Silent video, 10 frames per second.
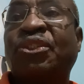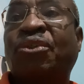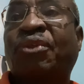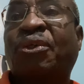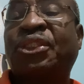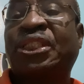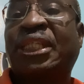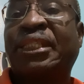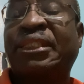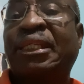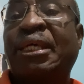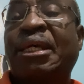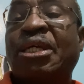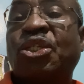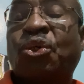of the OCS
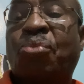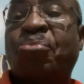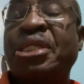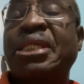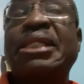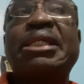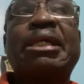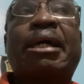to be